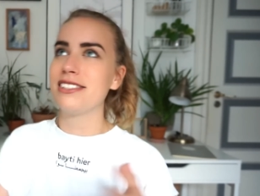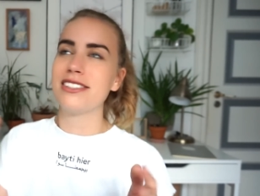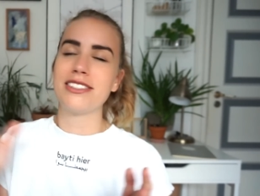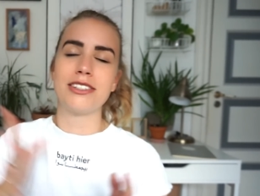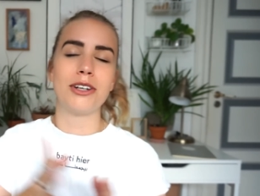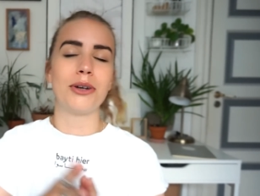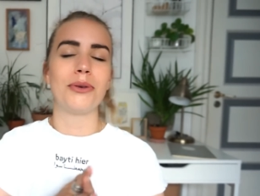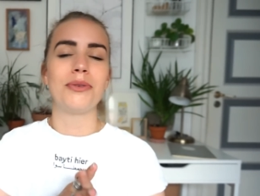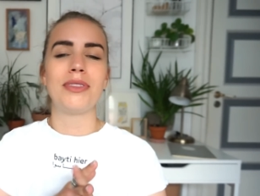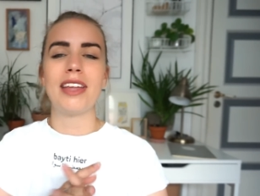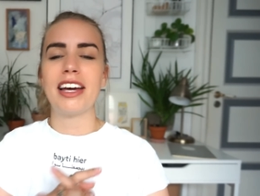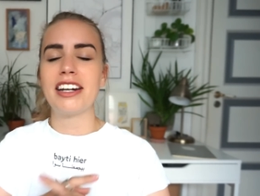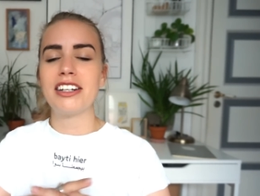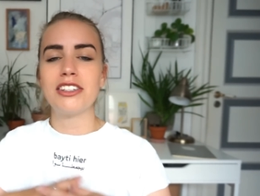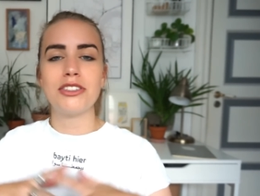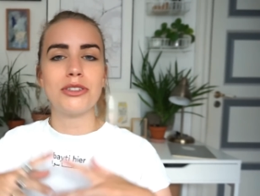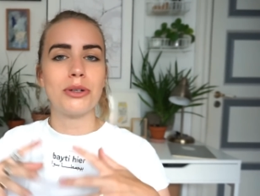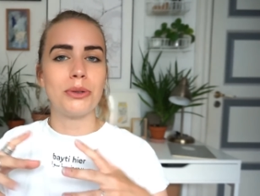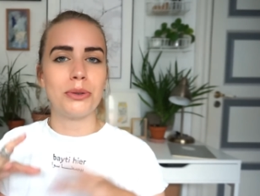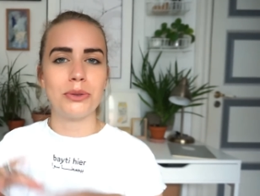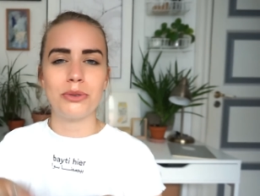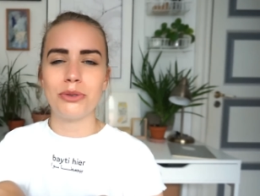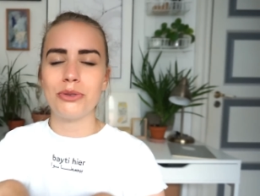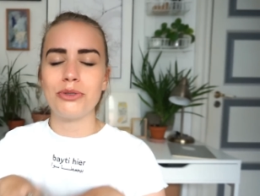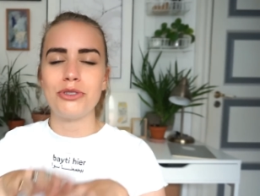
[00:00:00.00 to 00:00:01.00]
So that is
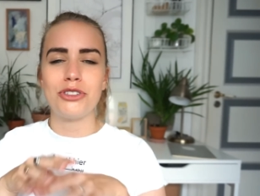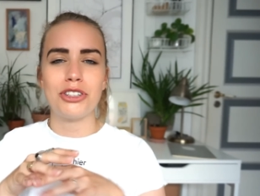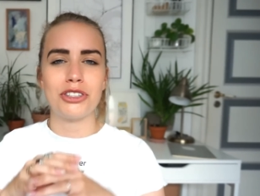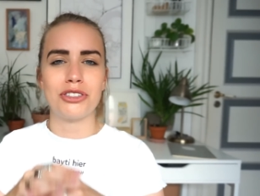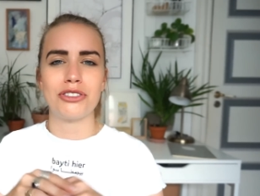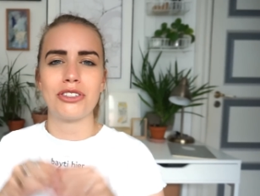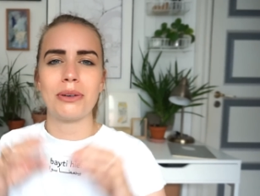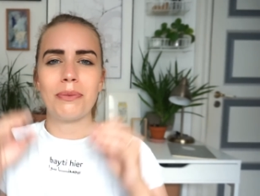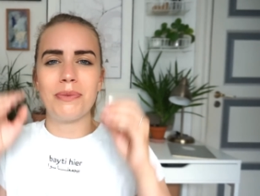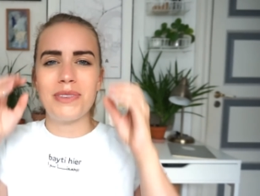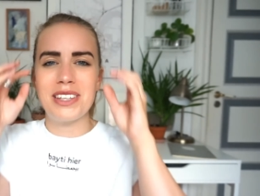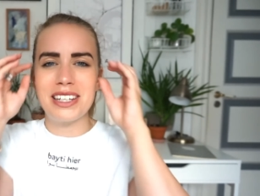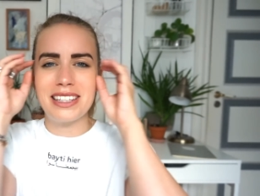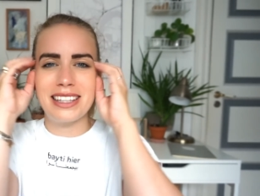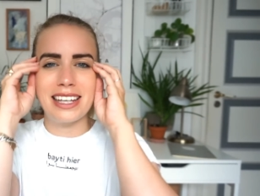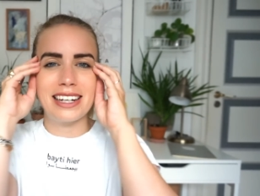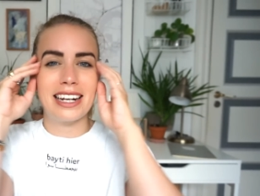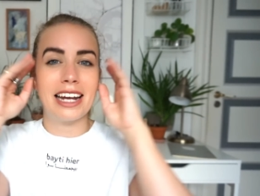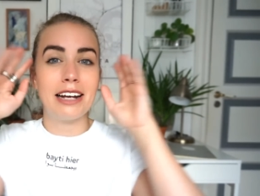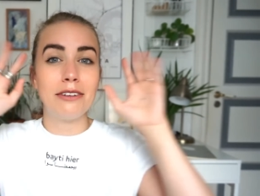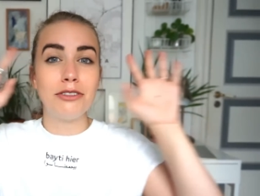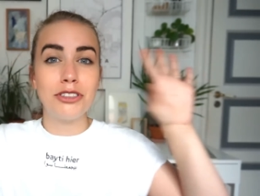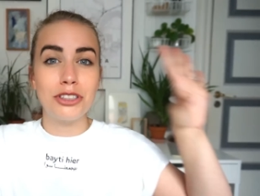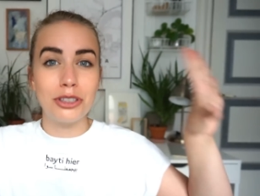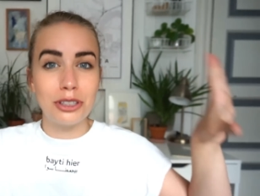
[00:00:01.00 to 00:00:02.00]
also just something that
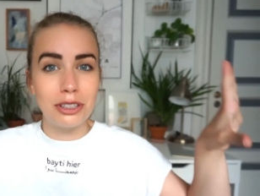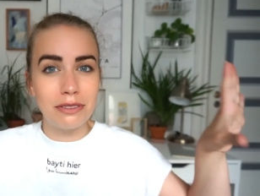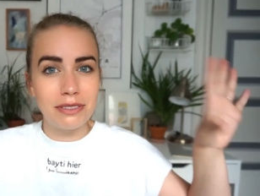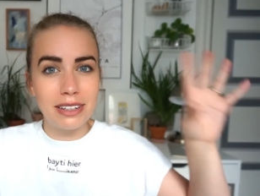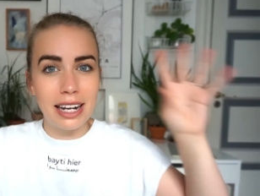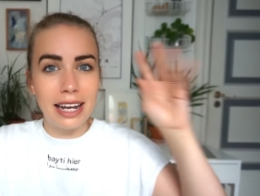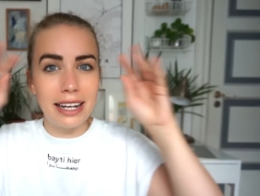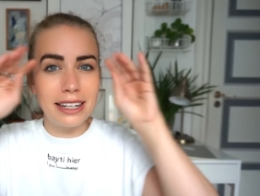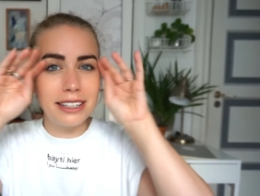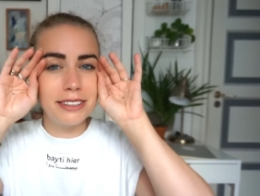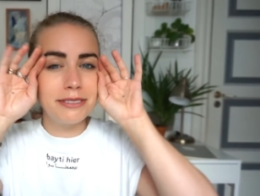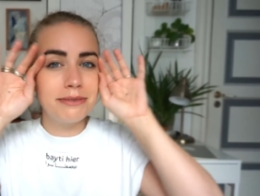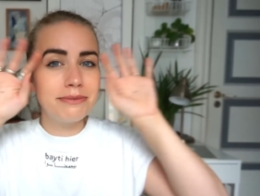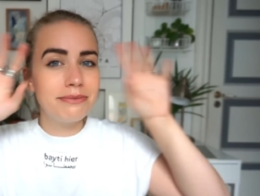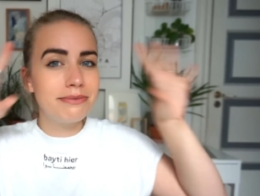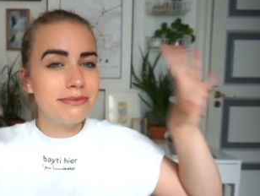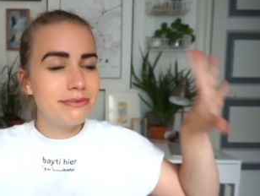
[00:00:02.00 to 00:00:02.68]
I've sort of like